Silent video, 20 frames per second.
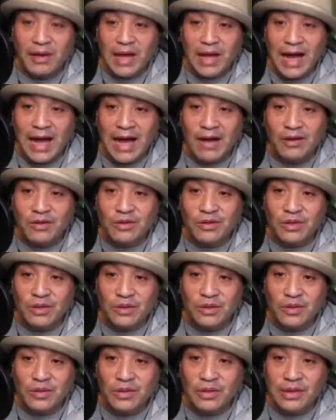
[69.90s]
owl
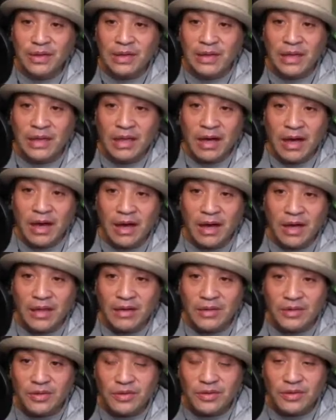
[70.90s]
story
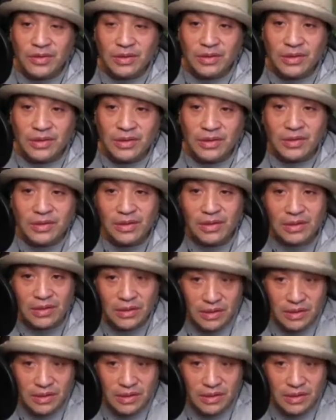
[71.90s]
onto this